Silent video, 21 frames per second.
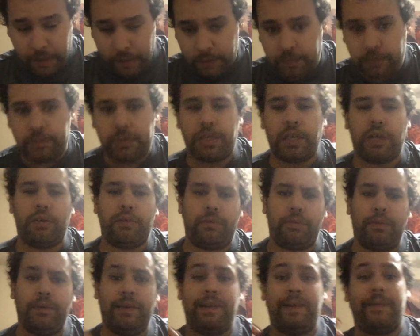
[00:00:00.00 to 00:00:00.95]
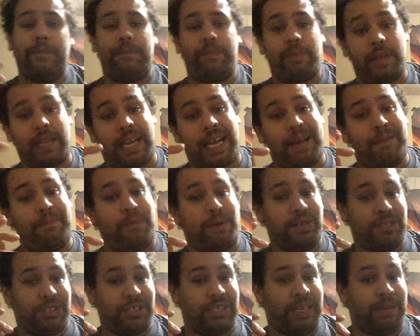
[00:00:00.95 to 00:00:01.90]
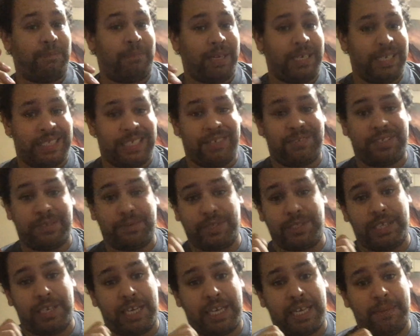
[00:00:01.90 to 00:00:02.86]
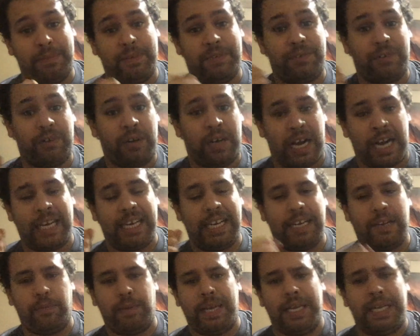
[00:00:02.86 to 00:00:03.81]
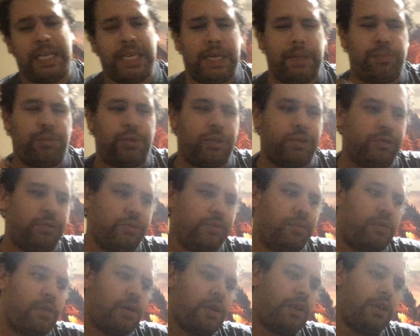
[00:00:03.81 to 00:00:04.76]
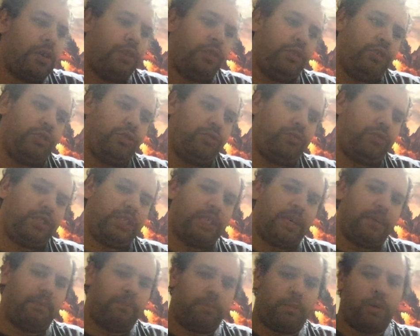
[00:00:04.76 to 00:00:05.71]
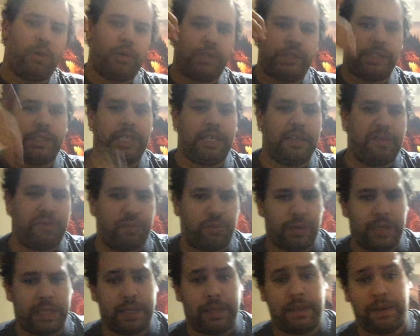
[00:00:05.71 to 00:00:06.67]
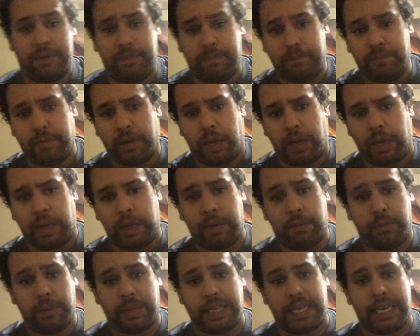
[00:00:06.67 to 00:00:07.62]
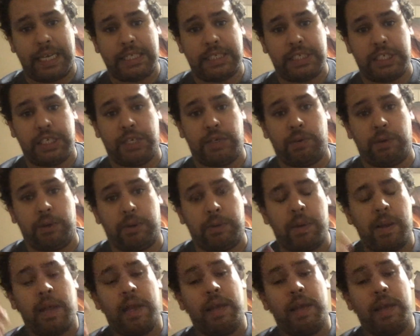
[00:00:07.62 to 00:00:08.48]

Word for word: So I'm about to get myself some shut eye before I need to wake up to do some more stuff with um uh, with the IC crew.